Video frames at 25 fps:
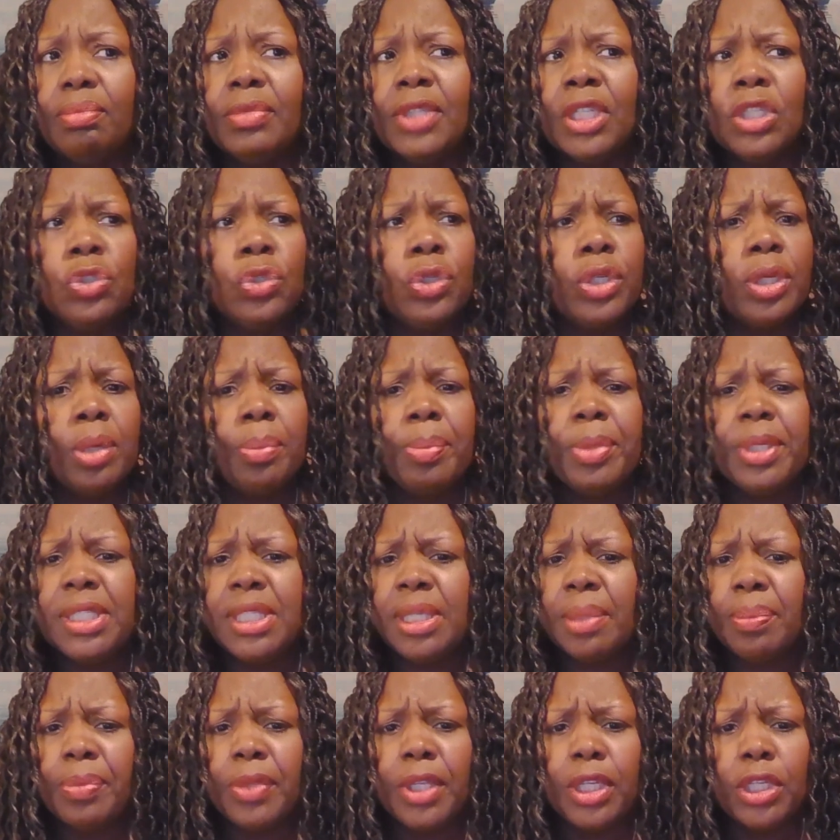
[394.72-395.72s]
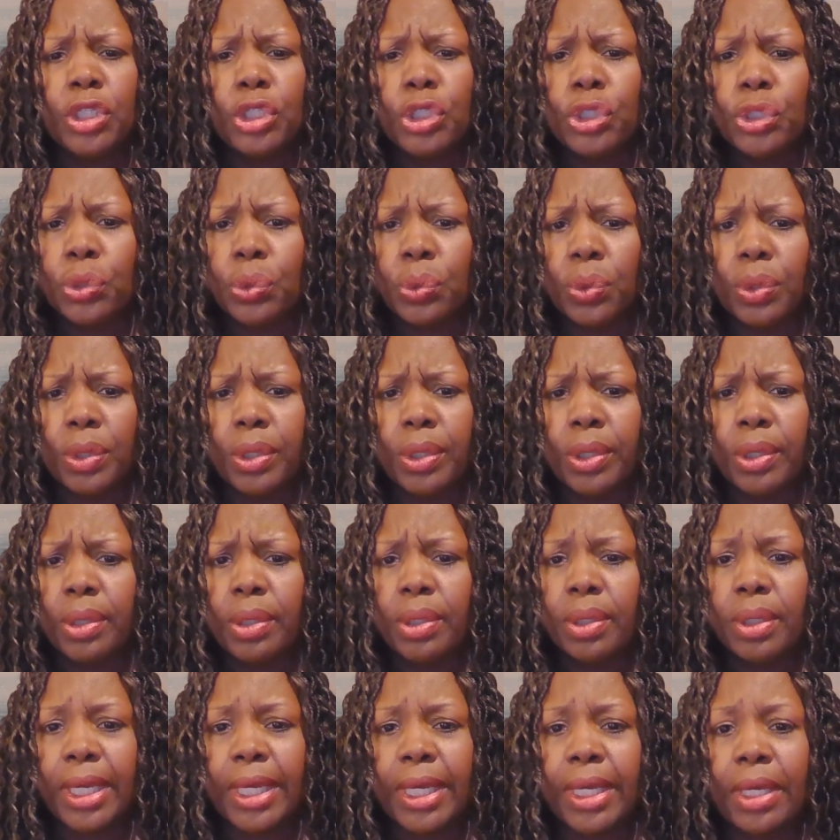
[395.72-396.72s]
So it could be something short,
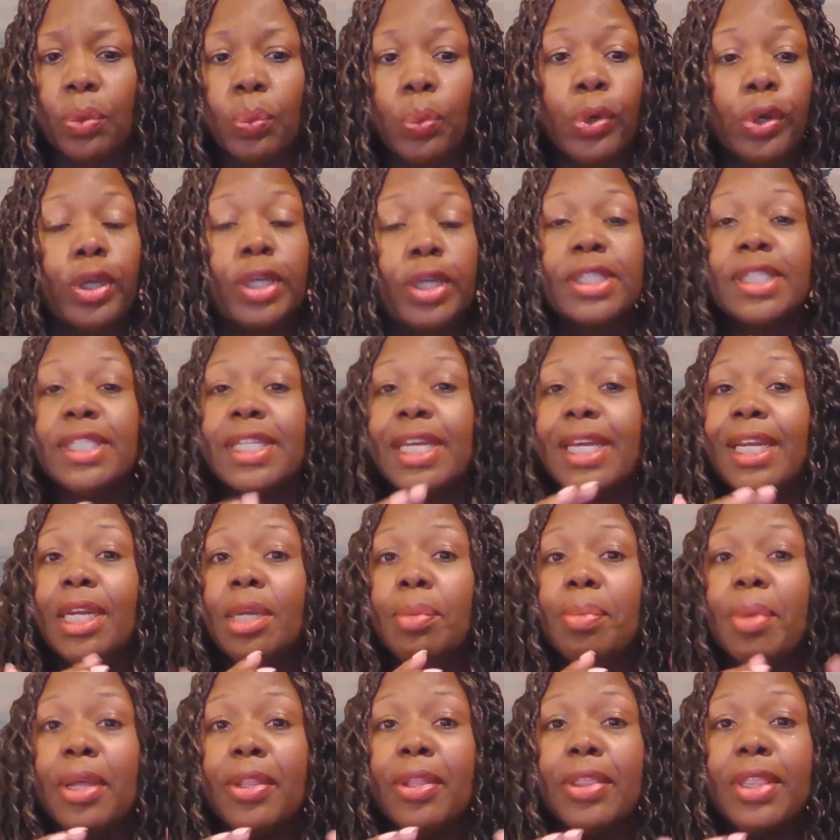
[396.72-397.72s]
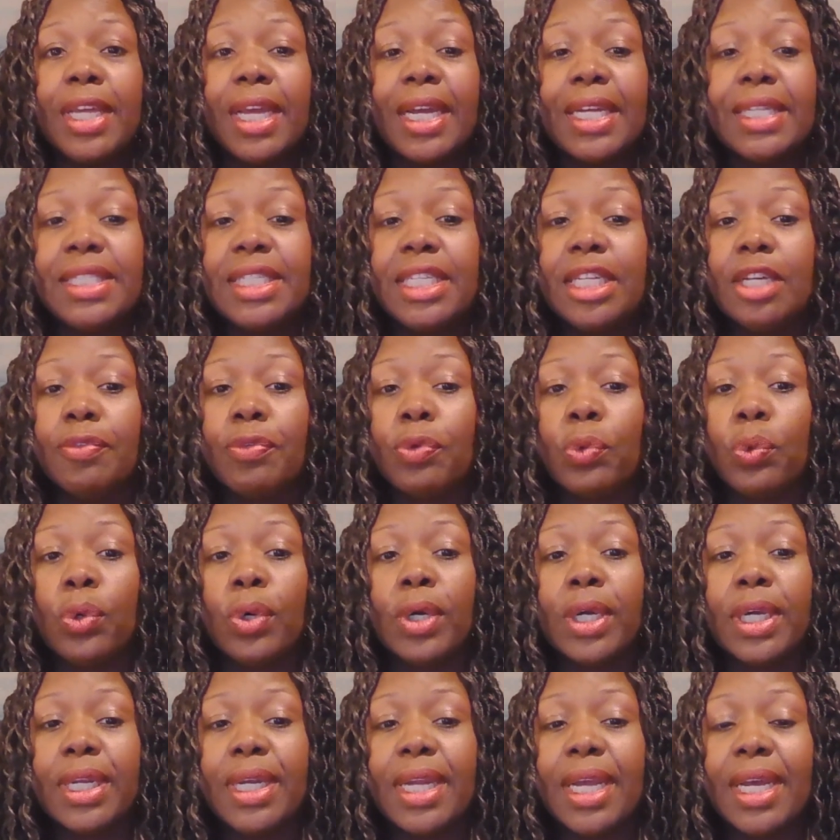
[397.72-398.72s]
like, we're excited about the idea of
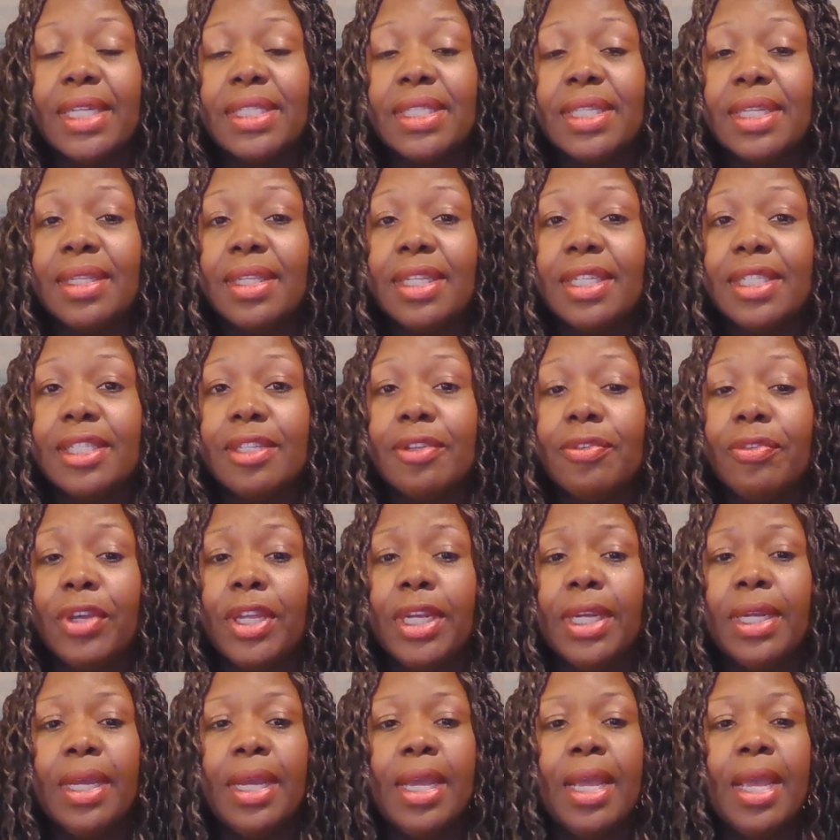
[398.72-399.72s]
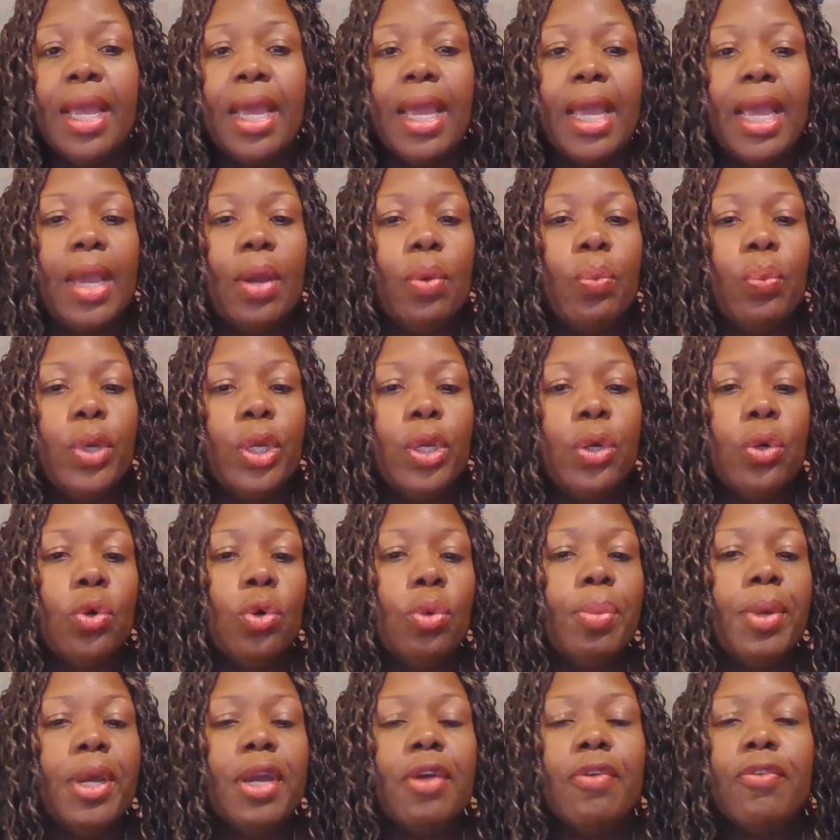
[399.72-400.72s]
organizing this event and we
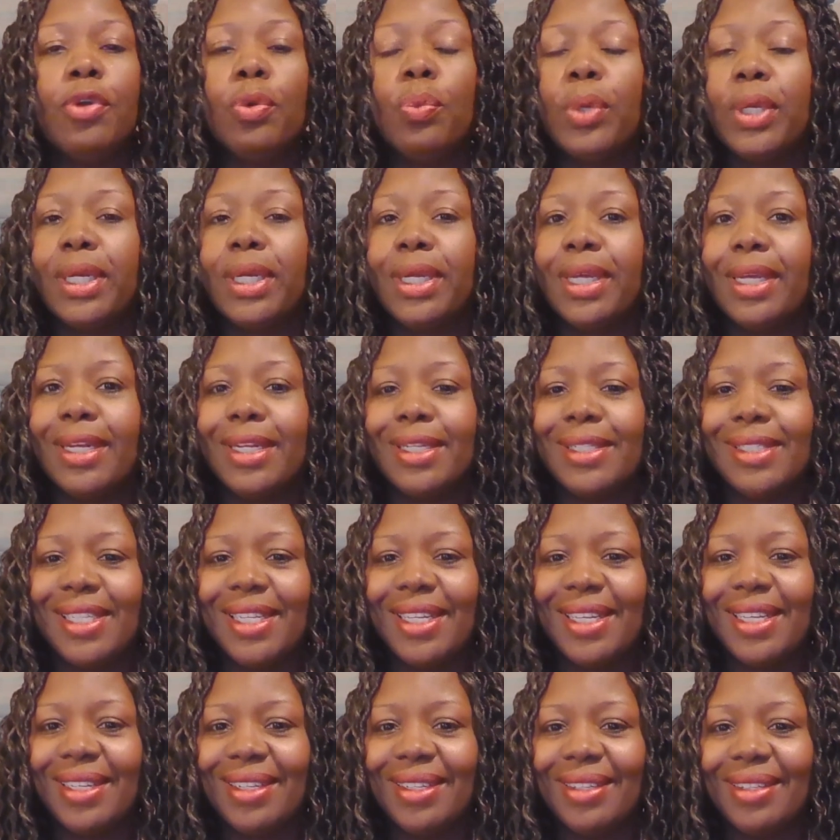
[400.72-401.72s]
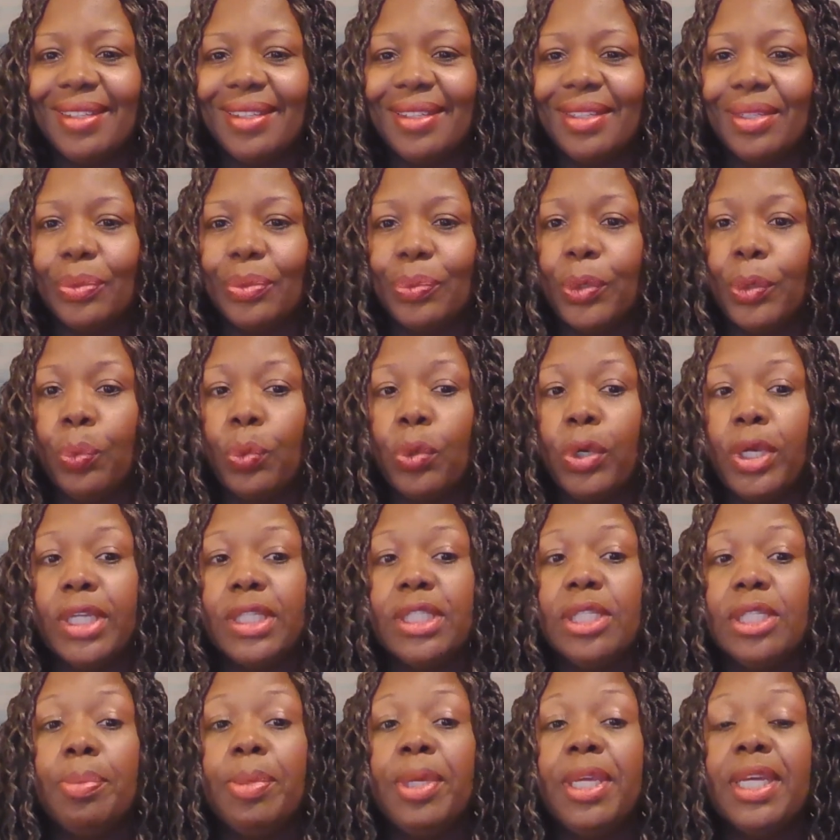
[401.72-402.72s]
hope everyone can attend. We want it
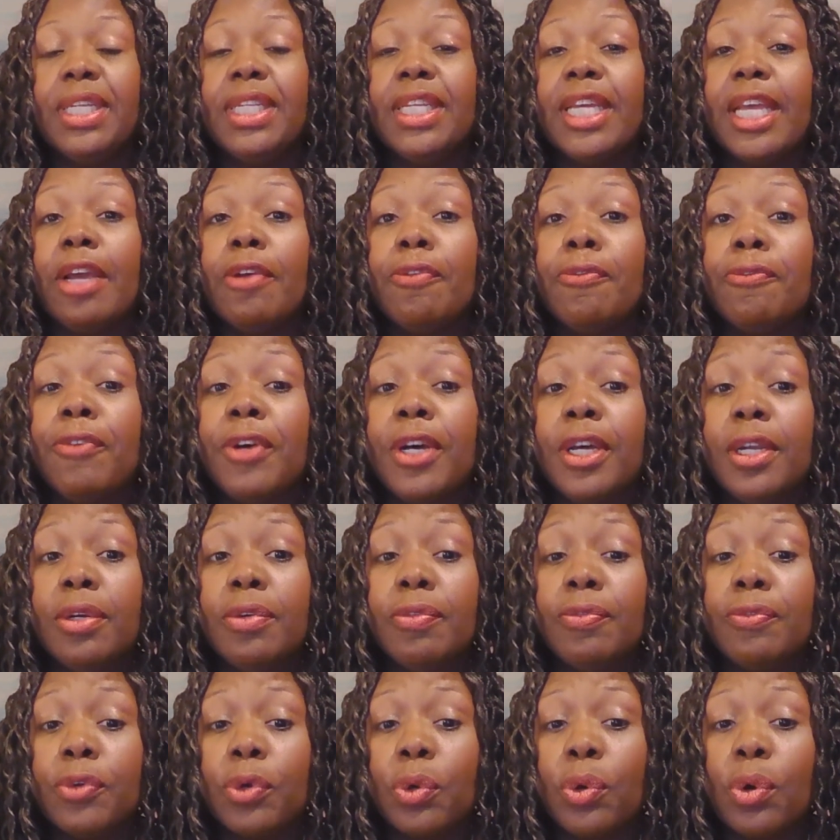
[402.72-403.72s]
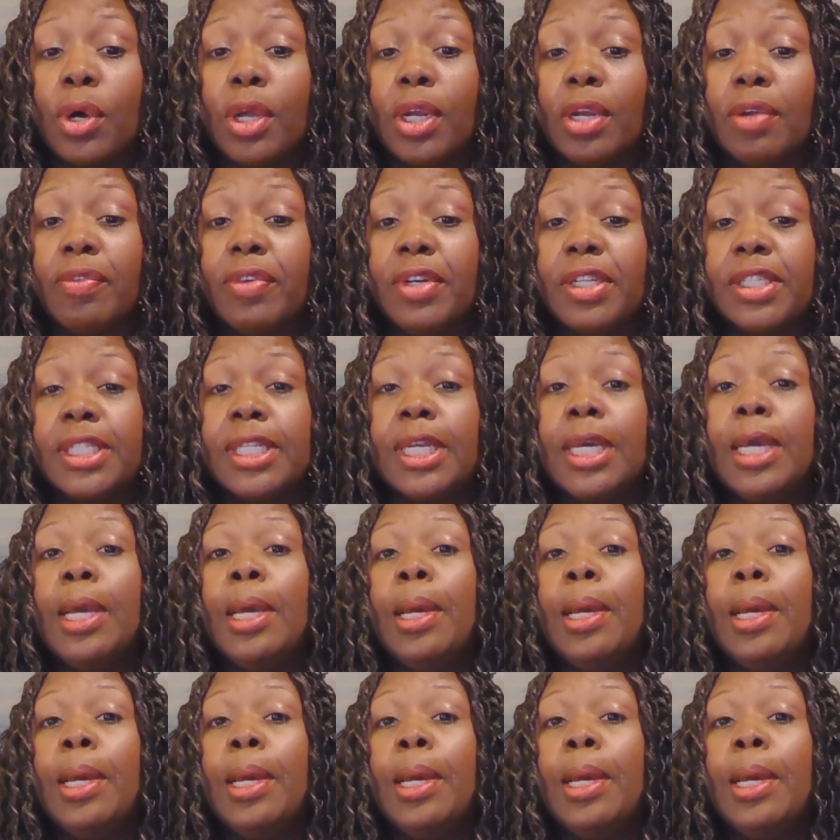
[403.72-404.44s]
to be a day of fun for all of us.